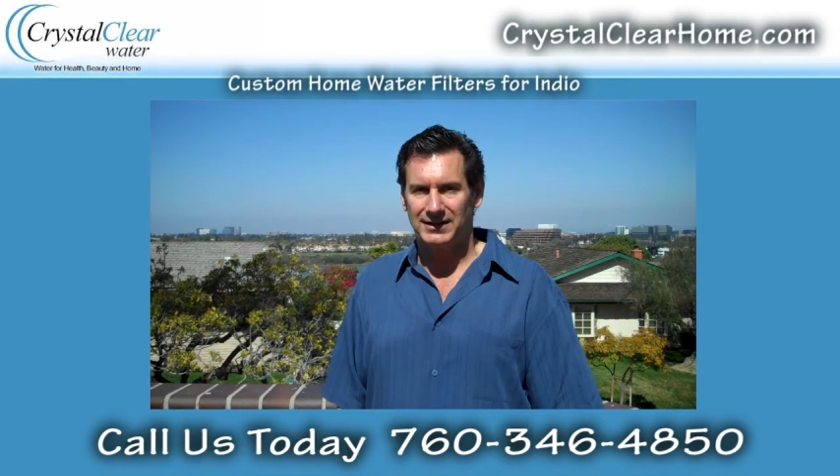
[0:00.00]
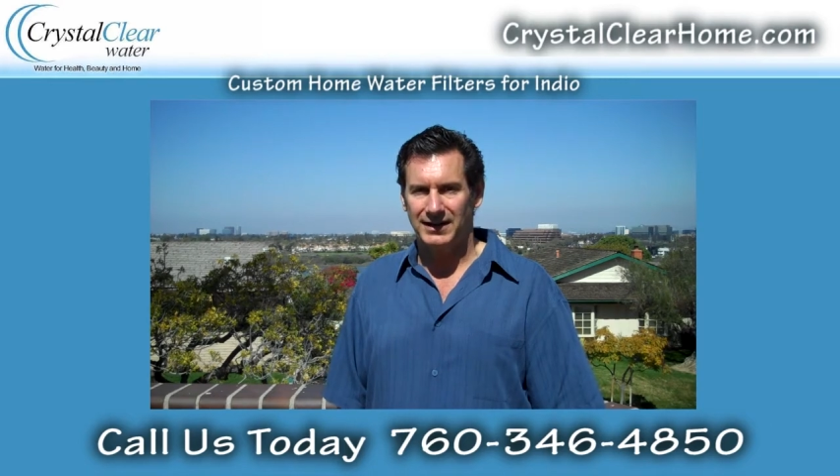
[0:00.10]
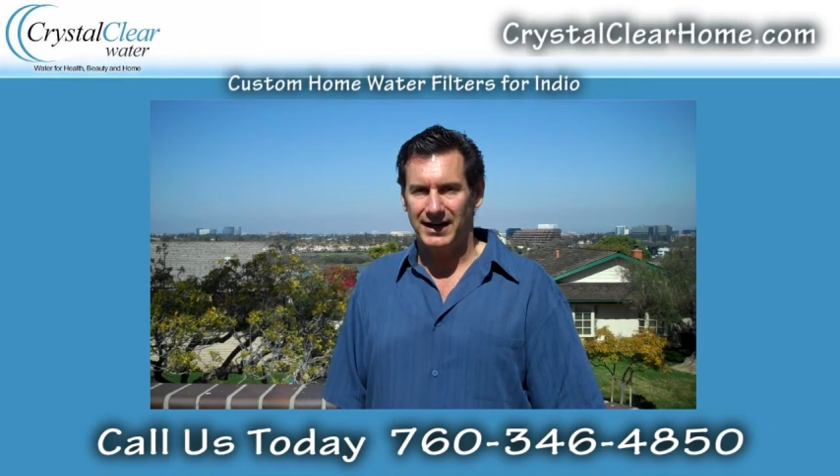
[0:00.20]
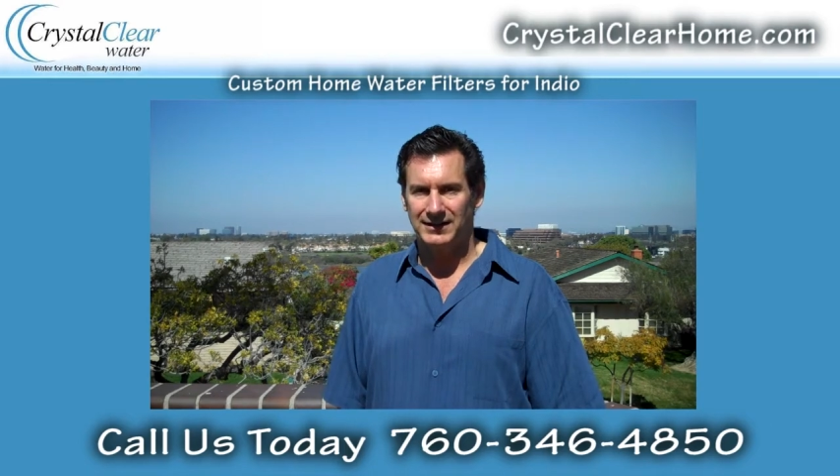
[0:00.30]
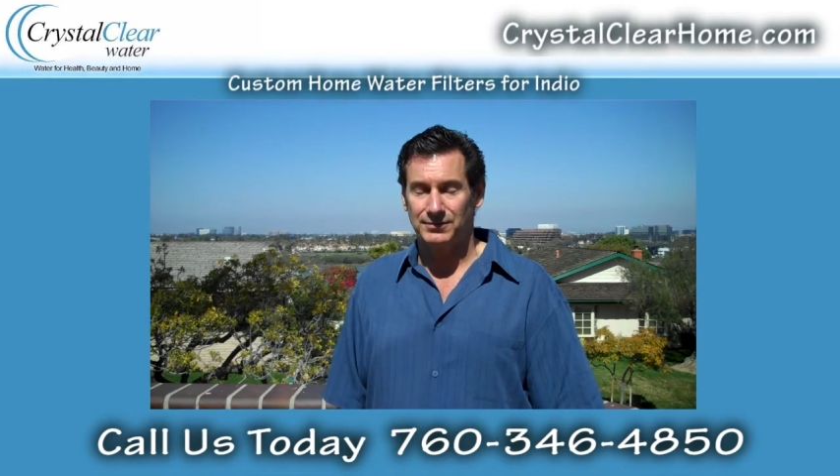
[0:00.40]

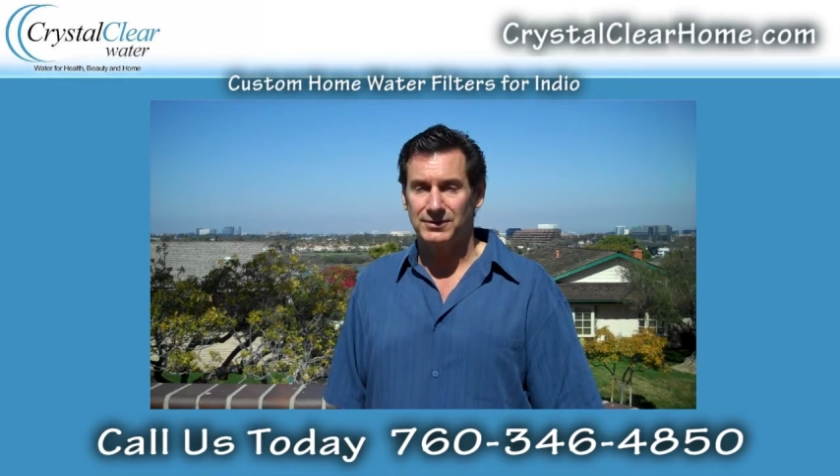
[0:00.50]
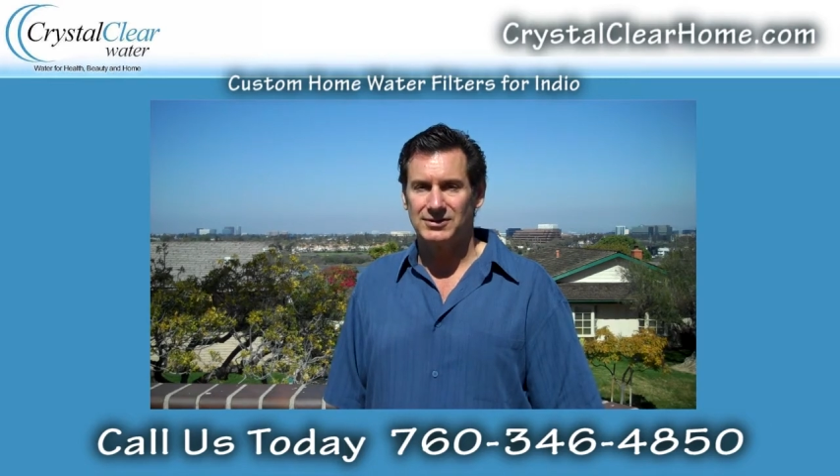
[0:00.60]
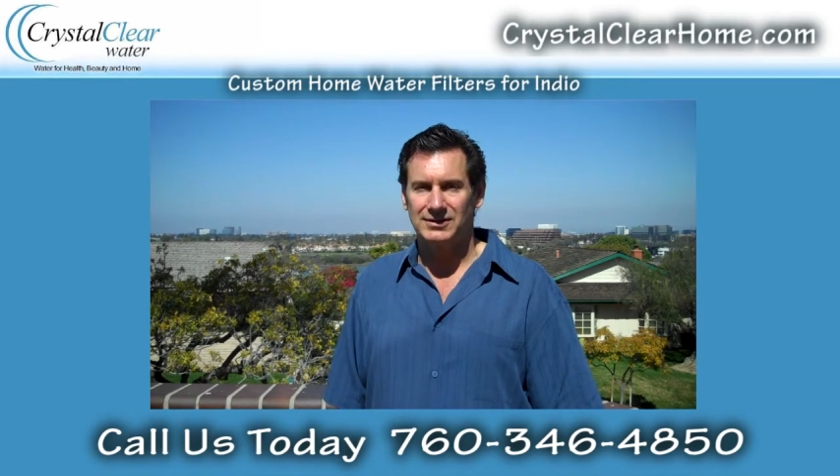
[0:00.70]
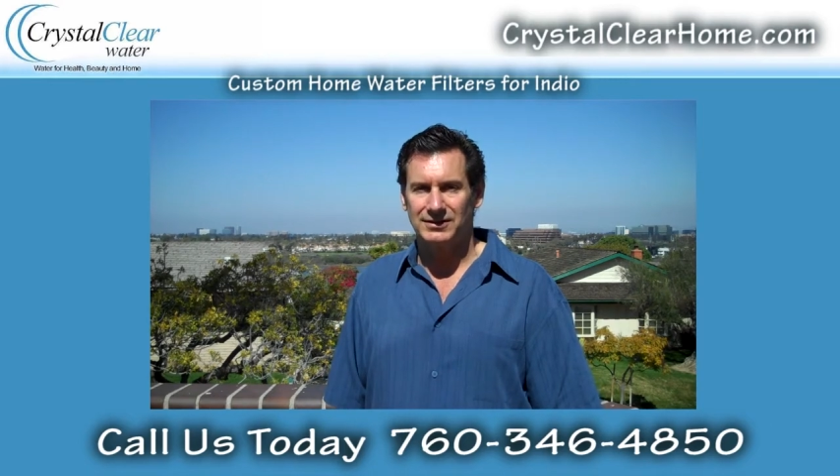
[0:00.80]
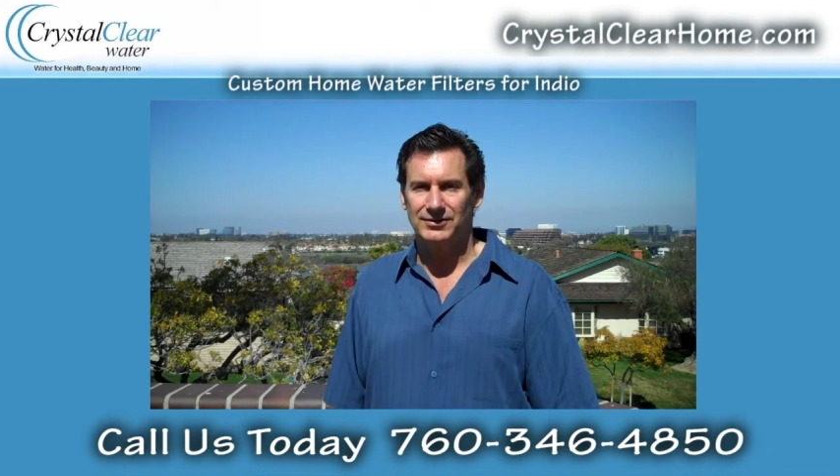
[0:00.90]
clients, which
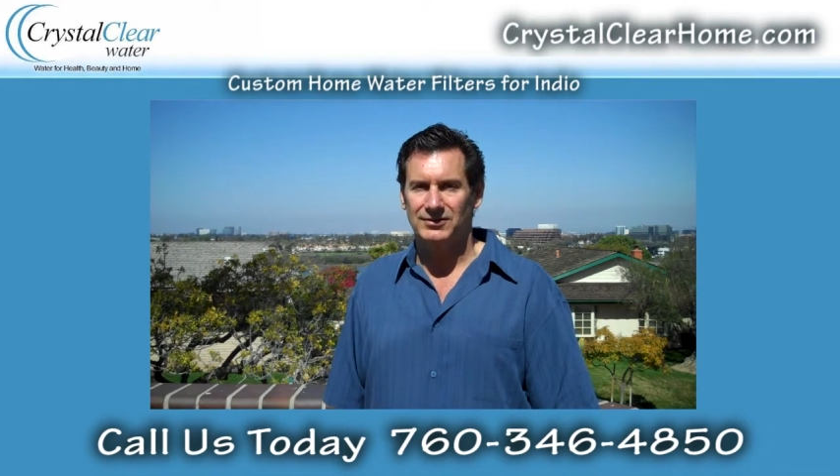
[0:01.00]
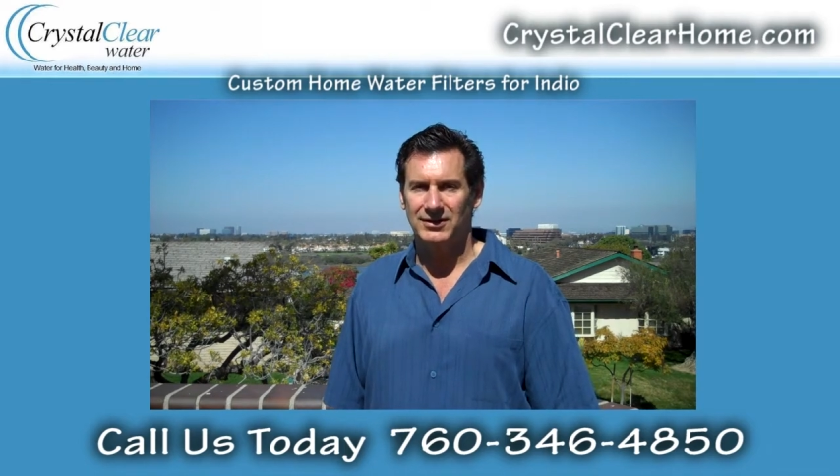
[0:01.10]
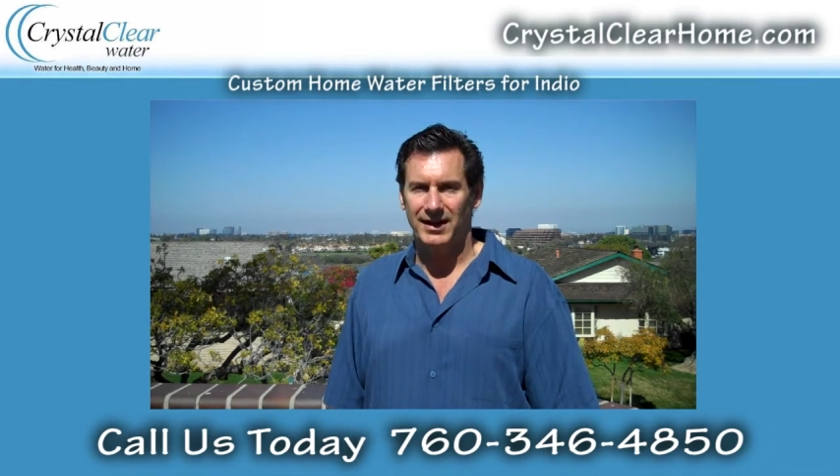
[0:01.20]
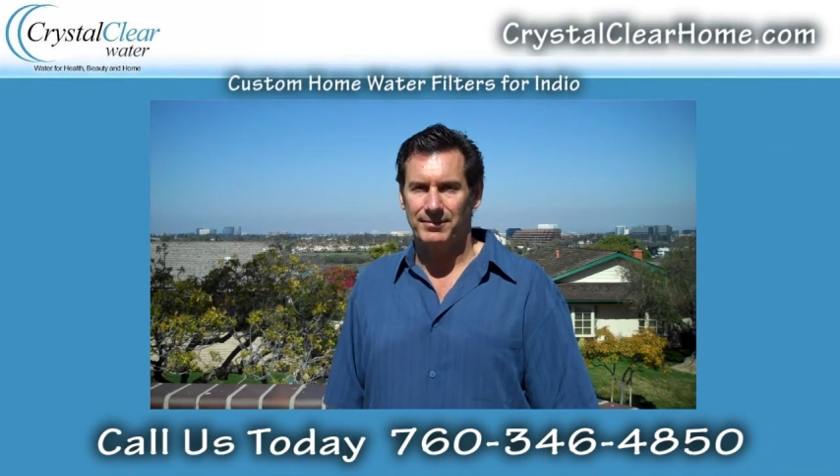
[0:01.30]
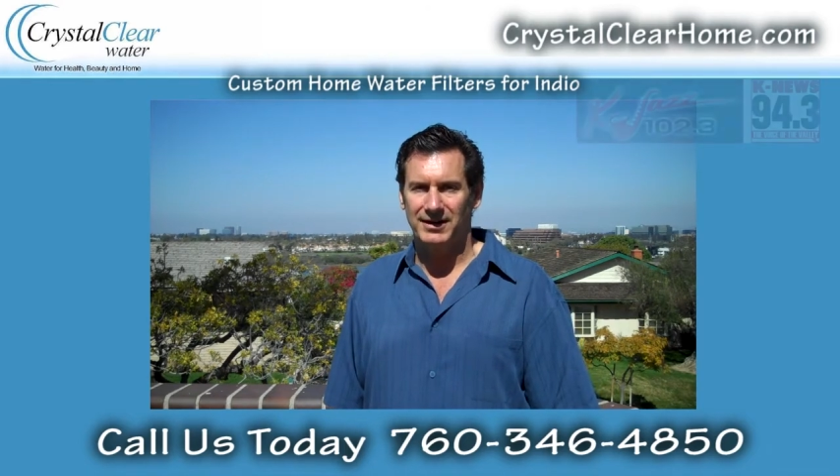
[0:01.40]
includes
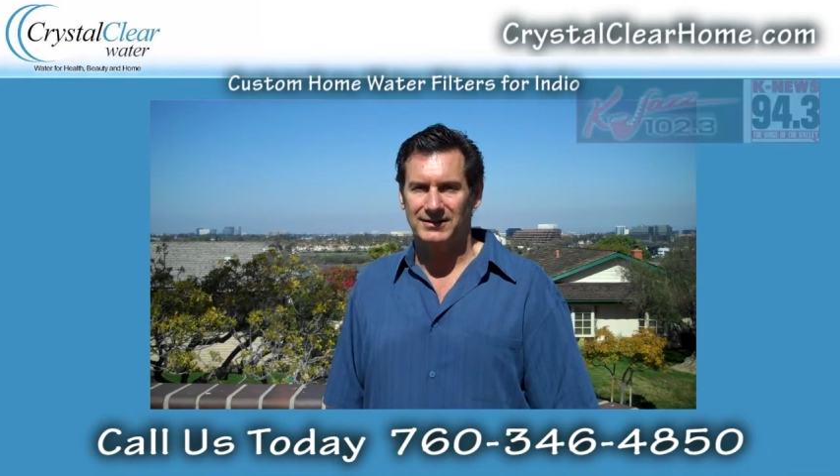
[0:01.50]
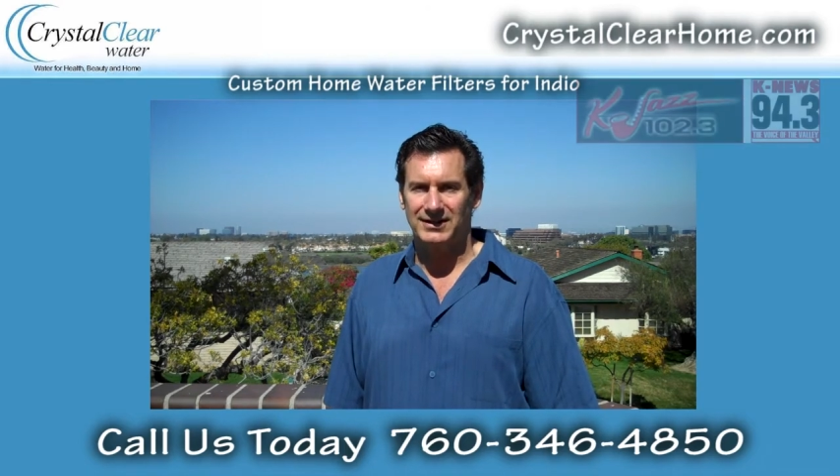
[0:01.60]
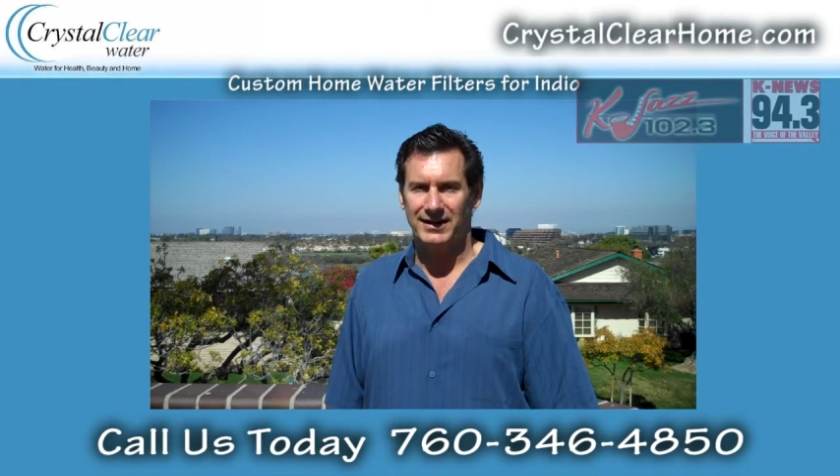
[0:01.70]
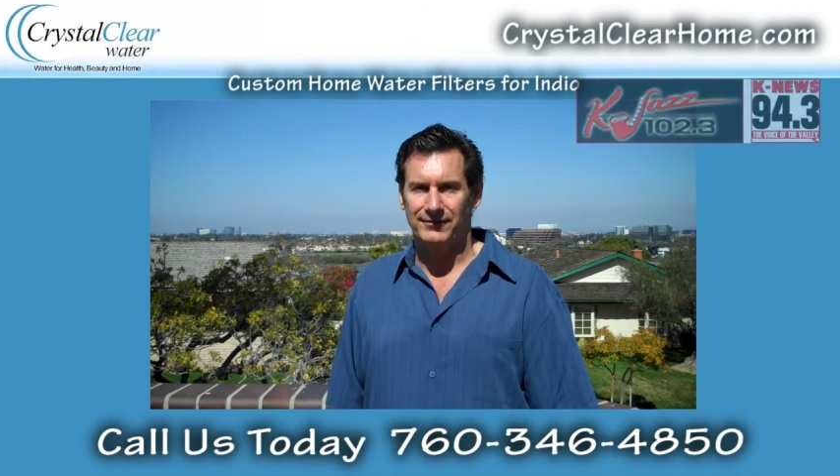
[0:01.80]
celebrities like